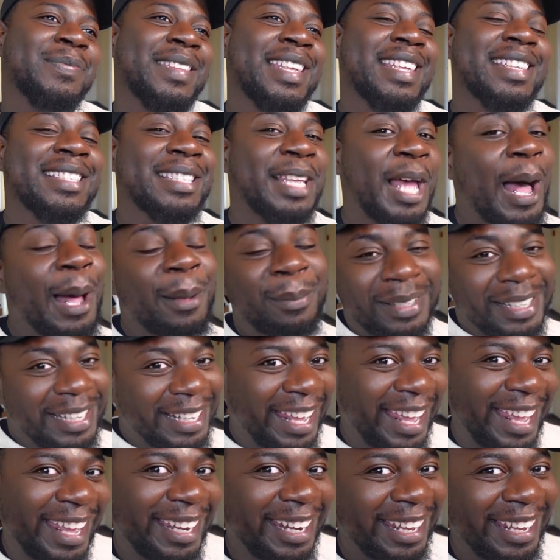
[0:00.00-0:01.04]
it's
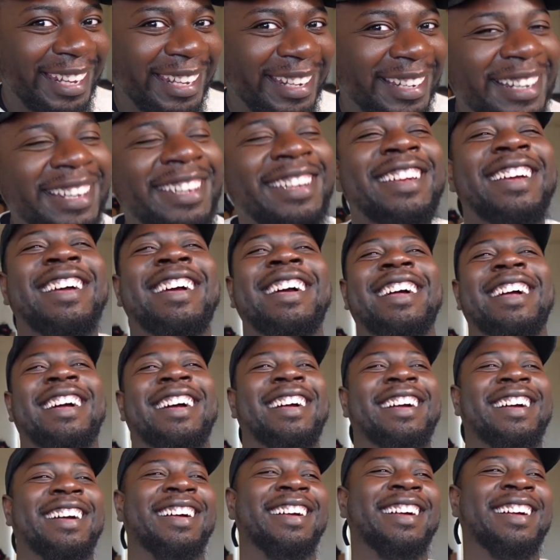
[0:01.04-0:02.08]
complicated.
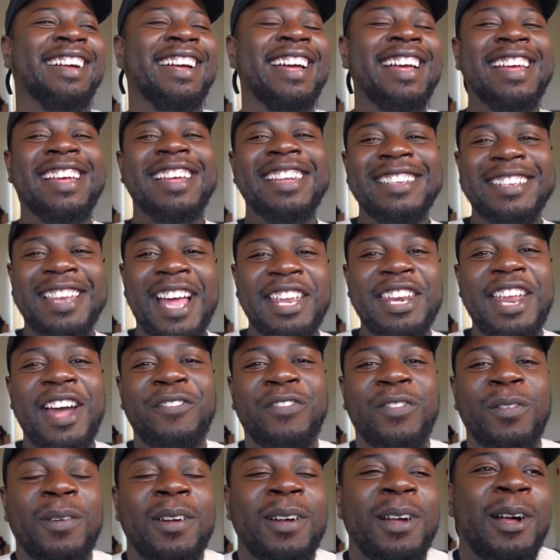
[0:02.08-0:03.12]
No,
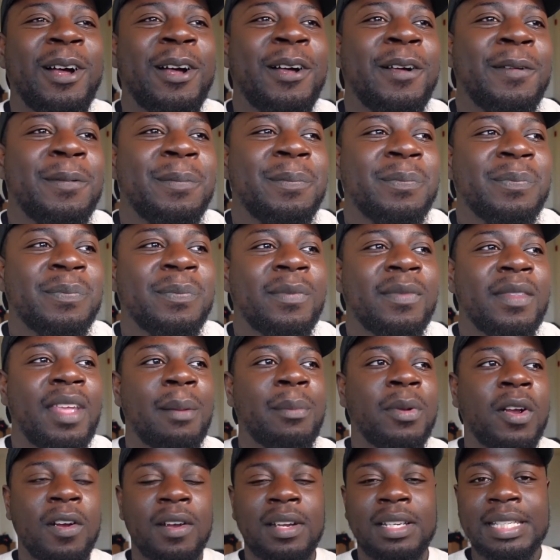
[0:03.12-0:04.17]
not for real. Um,
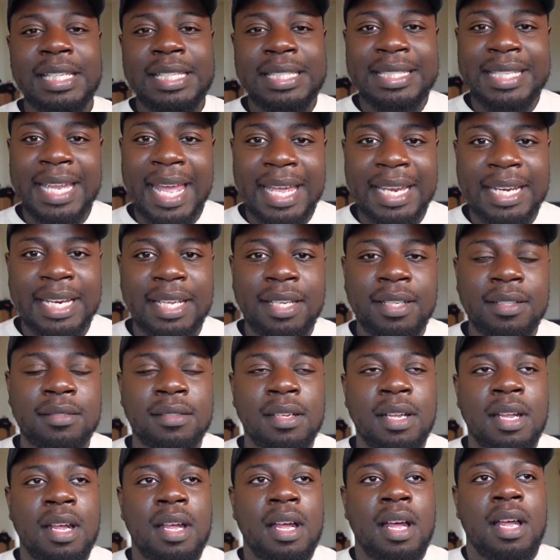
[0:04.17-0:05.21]
I'm currently
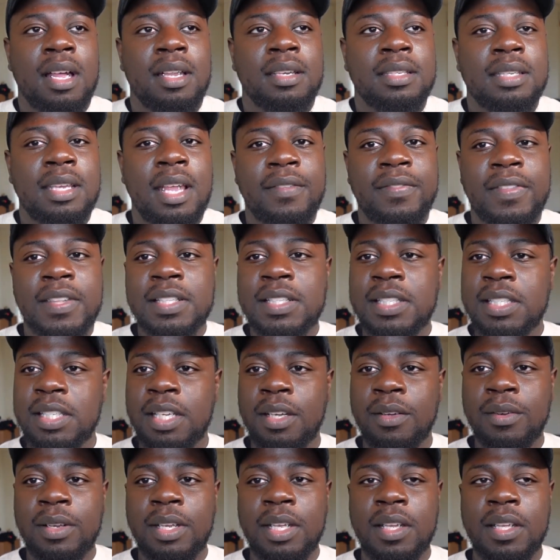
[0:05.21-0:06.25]
dating. Nothing
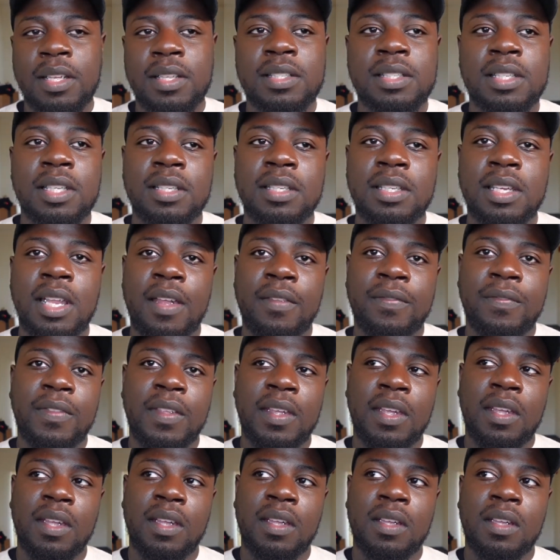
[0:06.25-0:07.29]
serious,
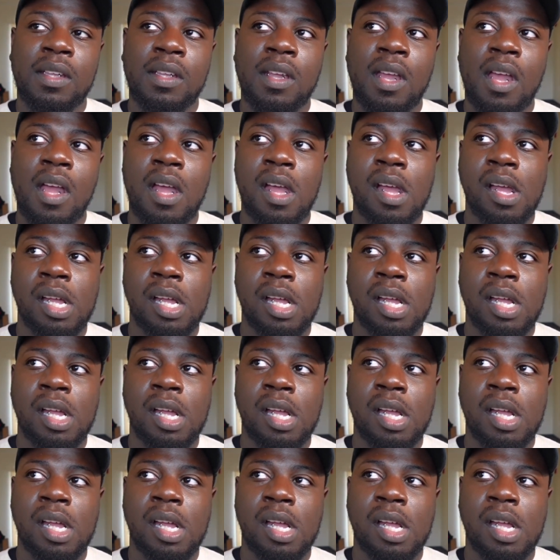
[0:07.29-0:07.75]
nothing,